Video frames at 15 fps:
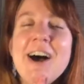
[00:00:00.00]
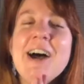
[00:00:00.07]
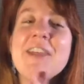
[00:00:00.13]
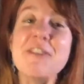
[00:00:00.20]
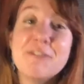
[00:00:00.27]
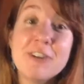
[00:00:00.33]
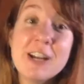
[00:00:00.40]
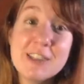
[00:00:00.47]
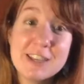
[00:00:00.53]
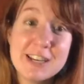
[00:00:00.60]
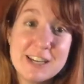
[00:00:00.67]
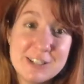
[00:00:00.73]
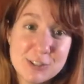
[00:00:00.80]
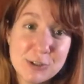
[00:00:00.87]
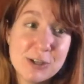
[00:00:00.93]
The funny thing
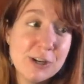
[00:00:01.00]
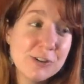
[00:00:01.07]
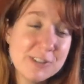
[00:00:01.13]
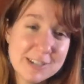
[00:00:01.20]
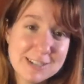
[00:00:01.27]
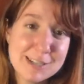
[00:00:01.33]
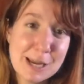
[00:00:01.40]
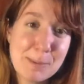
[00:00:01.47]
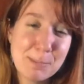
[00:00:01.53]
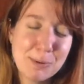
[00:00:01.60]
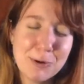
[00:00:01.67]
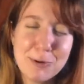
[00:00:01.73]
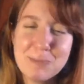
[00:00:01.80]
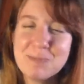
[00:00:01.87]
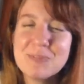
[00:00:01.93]
is, so here's an
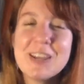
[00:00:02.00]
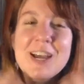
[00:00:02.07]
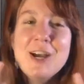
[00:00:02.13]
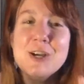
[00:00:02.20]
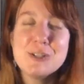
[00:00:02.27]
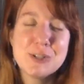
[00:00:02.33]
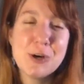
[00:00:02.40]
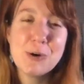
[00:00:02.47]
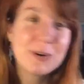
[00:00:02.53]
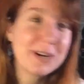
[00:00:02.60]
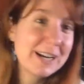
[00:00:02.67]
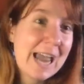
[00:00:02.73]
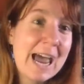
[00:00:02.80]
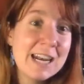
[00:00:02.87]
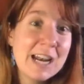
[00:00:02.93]
example. So
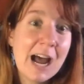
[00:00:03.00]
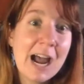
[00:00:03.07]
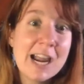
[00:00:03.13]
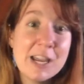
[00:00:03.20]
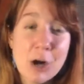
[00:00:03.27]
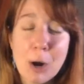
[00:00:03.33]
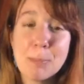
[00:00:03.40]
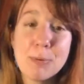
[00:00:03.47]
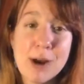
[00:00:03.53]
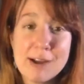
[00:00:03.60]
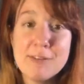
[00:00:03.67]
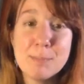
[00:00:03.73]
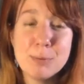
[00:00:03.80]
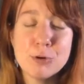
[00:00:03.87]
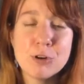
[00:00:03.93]
Kat and I, in our
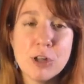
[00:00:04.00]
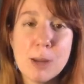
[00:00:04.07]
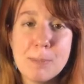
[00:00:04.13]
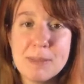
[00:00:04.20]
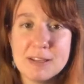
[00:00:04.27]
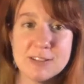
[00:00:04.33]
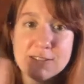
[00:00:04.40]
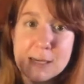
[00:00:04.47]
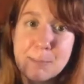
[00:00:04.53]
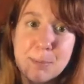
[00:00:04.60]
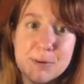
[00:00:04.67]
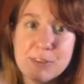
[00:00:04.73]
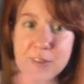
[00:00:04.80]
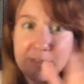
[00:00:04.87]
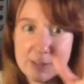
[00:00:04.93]
private book club that's
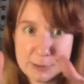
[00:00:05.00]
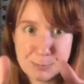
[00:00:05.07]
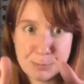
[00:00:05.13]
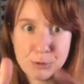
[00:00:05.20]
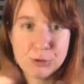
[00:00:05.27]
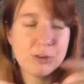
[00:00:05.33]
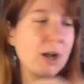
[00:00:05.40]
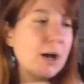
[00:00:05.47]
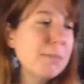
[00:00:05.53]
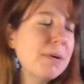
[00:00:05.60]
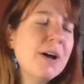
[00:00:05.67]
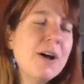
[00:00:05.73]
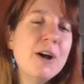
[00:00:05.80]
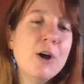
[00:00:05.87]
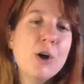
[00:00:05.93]
separate than this book club,
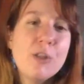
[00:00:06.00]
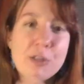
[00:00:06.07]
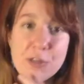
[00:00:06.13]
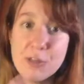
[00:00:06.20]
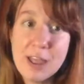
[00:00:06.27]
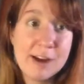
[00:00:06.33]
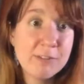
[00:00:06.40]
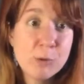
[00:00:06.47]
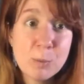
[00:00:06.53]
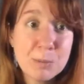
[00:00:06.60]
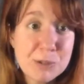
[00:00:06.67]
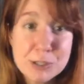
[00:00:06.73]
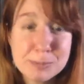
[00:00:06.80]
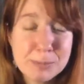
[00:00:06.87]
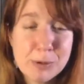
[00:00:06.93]
everyone
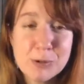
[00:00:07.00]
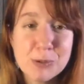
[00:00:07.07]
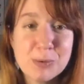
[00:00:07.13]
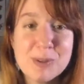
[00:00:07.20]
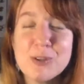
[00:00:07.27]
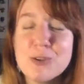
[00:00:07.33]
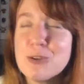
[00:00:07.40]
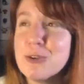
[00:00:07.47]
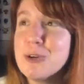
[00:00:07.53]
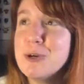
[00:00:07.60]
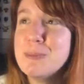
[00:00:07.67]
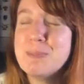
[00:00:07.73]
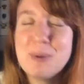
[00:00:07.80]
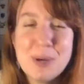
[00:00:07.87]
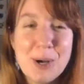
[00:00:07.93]
was supposed to read The
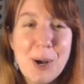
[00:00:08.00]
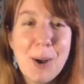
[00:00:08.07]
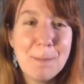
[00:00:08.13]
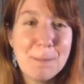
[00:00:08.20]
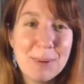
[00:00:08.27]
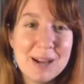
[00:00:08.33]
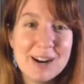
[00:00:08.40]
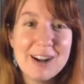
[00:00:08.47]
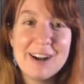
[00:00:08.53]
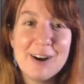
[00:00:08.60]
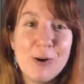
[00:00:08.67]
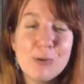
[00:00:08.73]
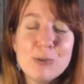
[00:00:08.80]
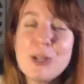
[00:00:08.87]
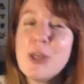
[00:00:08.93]
Troop, but
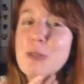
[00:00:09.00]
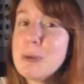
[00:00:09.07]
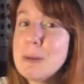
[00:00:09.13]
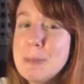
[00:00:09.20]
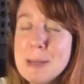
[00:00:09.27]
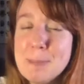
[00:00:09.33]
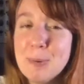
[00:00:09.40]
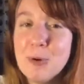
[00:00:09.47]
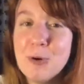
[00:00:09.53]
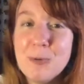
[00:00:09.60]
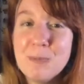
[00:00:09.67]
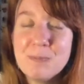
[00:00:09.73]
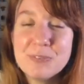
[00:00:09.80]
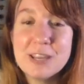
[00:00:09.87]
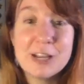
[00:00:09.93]
only three
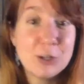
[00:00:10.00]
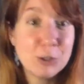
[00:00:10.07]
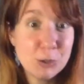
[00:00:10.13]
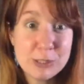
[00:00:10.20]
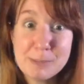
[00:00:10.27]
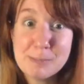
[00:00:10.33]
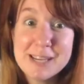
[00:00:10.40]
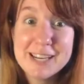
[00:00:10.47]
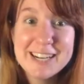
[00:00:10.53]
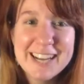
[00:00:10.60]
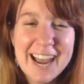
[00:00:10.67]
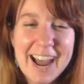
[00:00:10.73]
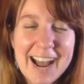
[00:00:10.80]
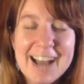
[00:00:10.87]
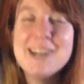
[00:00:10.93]
people, including me and
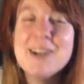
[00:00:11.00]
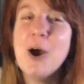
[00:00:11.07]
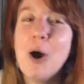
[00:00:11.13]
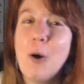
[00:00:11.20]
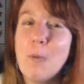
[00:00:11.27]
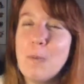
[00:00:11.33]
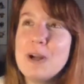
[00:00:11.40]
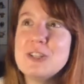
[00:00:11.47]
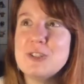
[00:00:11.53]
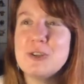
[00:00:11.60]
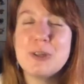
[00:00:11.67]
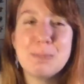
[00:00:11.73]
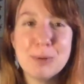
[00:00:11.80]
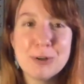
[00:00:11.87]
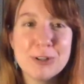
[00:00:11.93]
Kat, went to
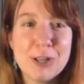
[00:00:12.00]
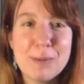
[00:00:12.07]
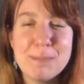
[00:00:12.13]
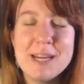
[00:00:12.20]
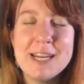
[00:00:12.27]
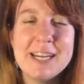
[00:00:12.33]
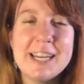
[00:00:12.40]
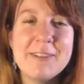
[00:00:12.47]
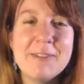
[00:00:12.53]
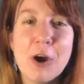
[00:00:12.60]
the book club meeting.